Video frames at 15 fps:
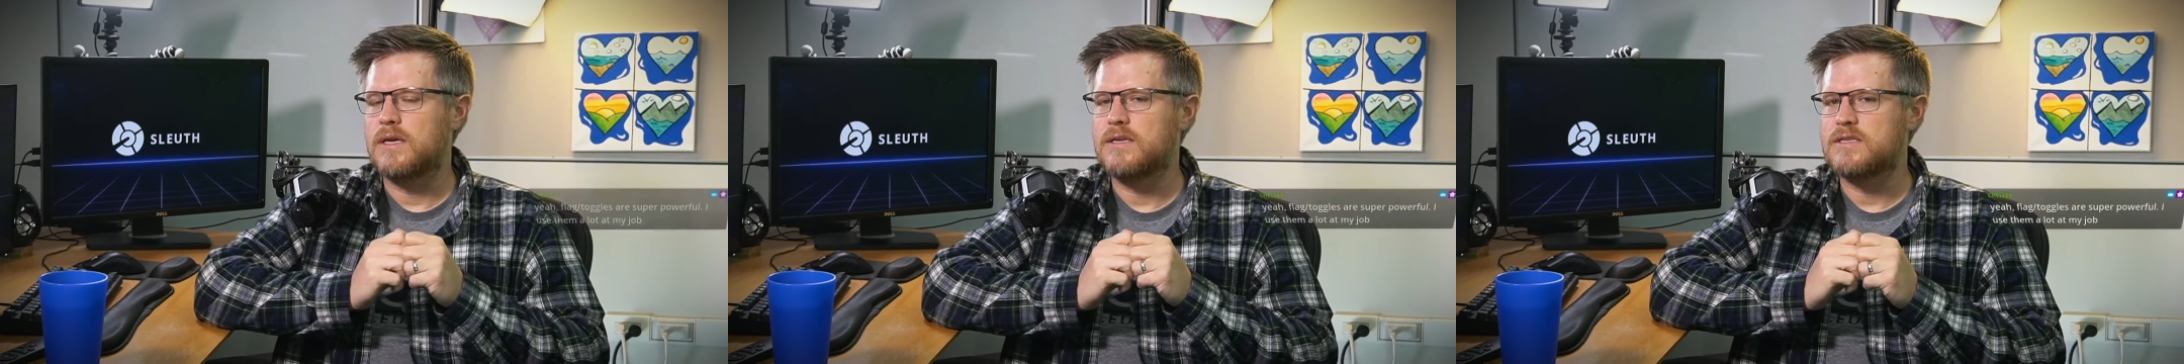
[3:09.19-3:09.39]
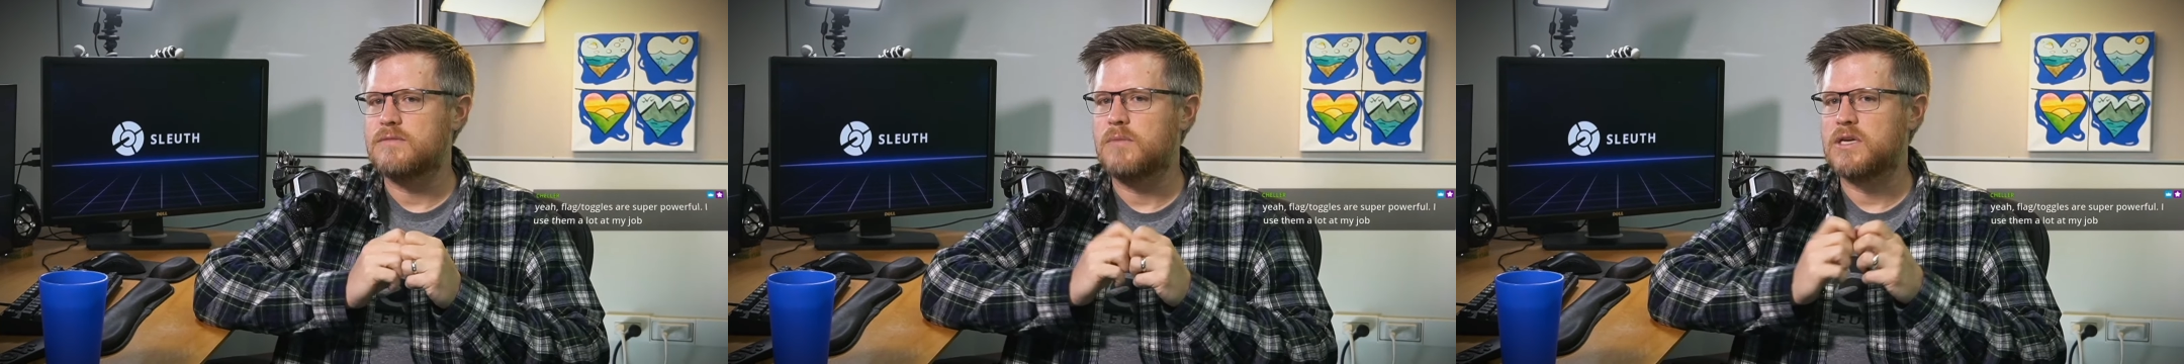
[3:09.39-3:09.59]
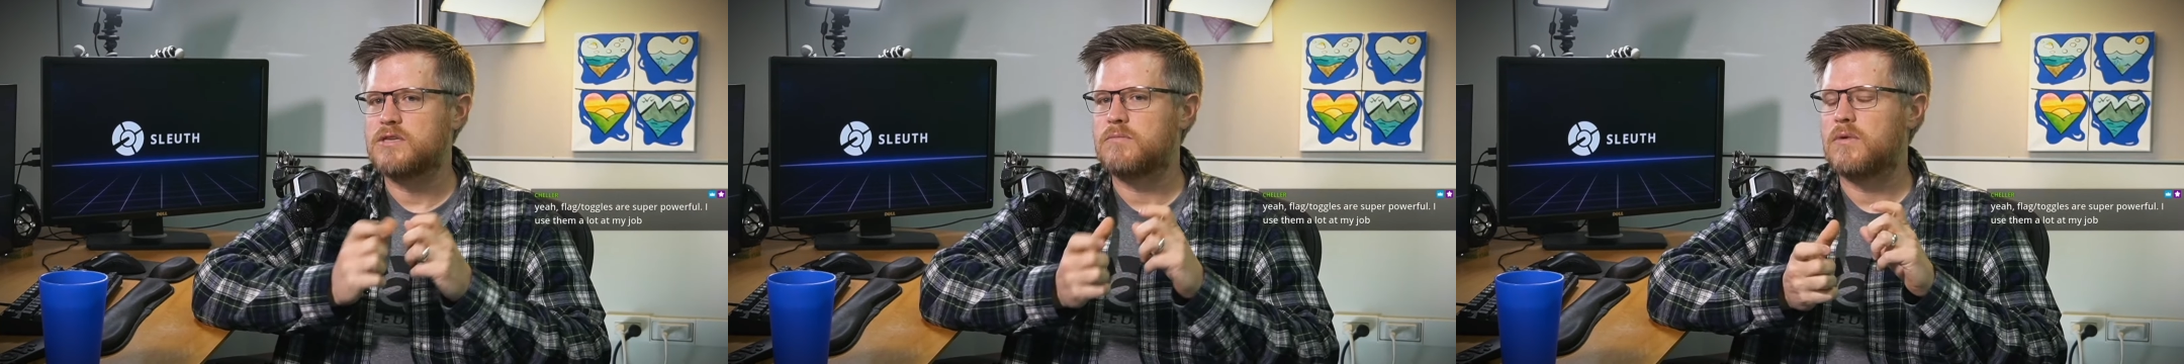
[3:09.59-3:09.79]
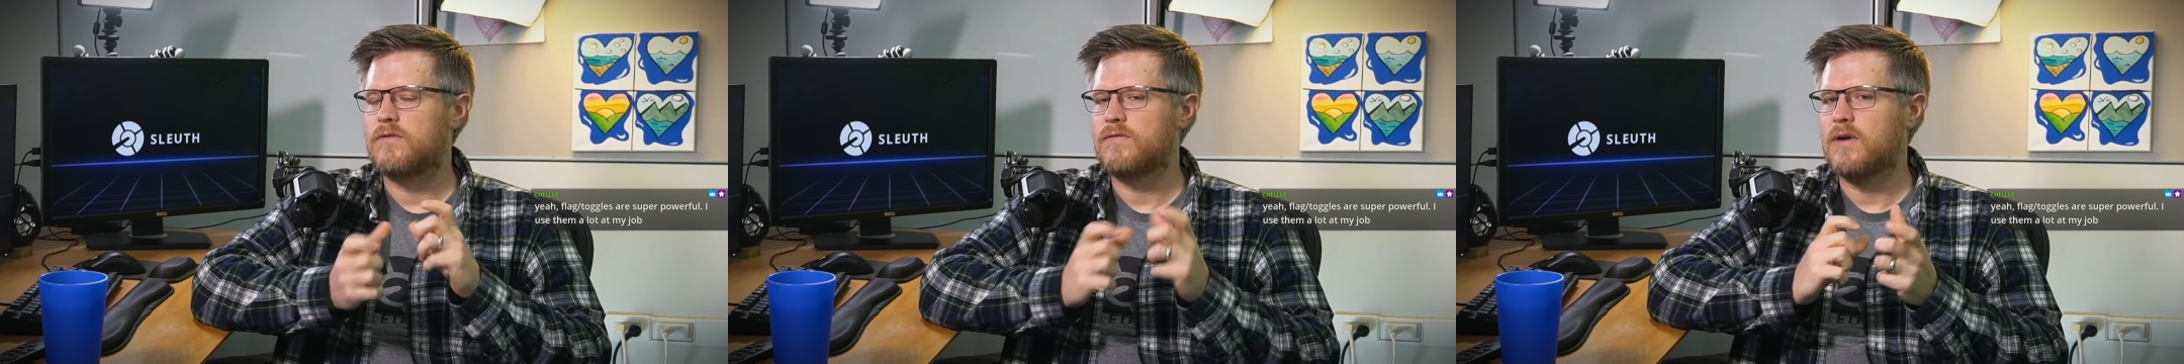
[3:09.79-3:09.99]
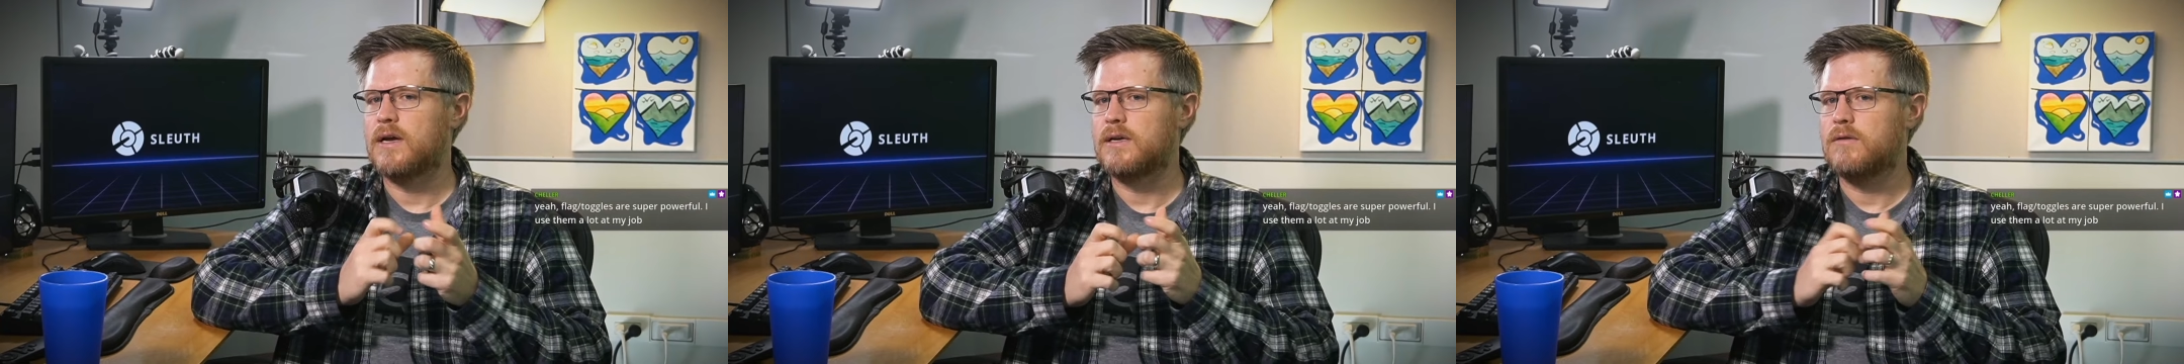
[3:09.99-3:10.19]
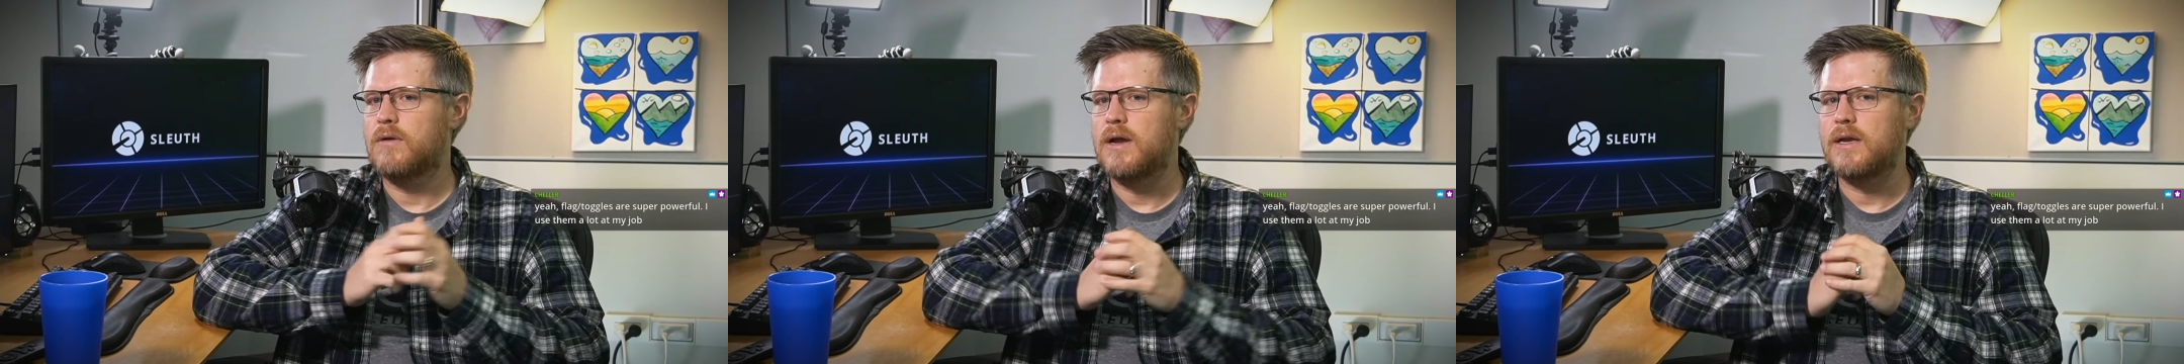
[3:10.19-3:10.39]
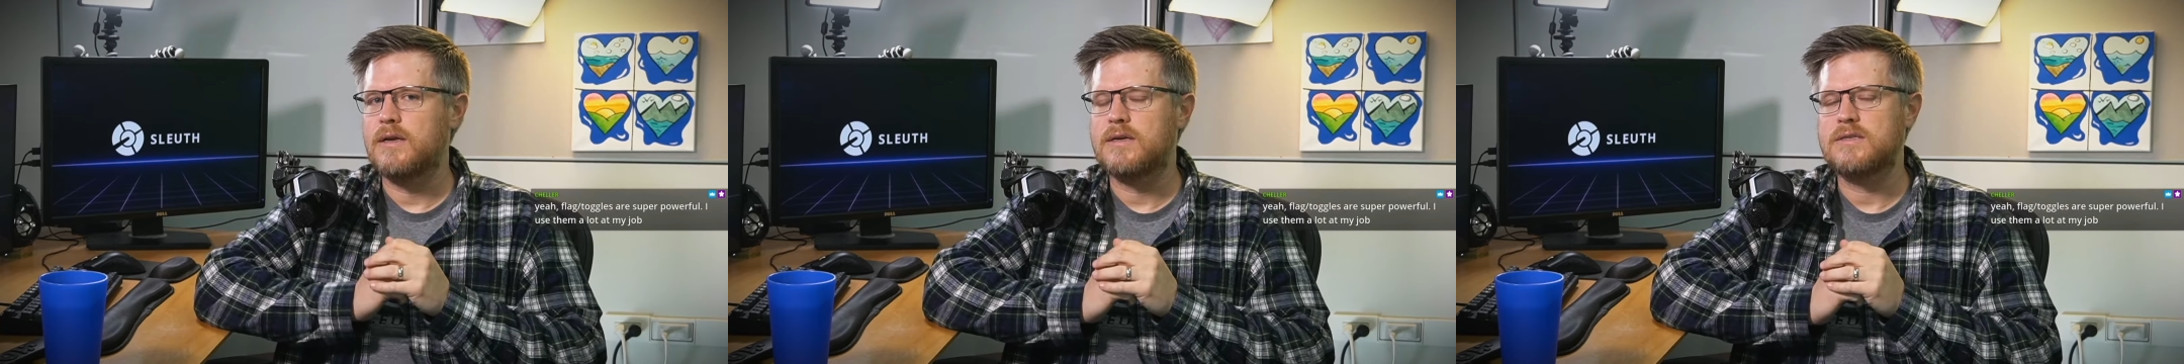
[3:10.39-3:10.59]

and it's much more fine-grained,